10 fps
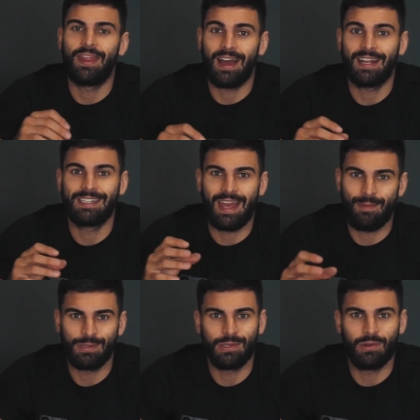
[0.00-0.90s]
that
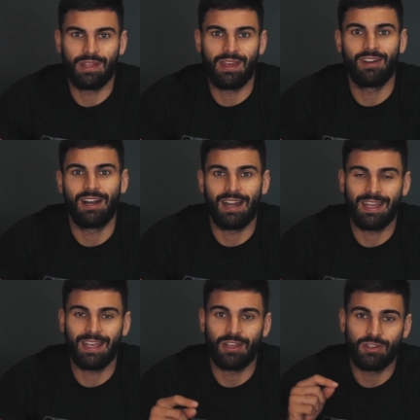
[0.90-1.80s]
episode, give it a like,